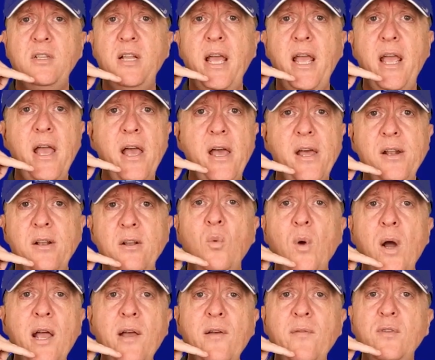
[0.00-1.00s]
Stan,
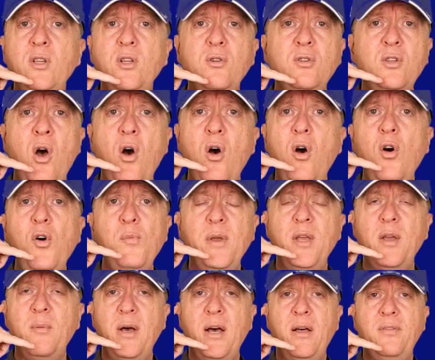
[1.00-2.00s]
Why haven't you told
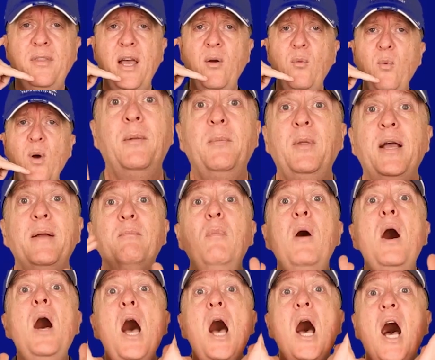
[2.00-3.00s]
me about that? I'm like,
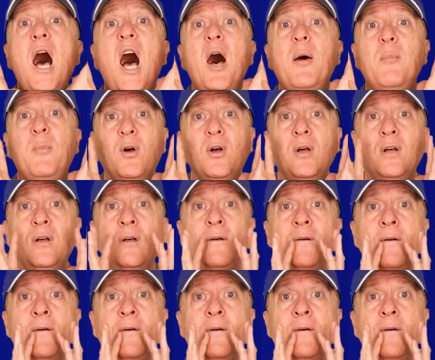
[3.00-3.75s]
Mom!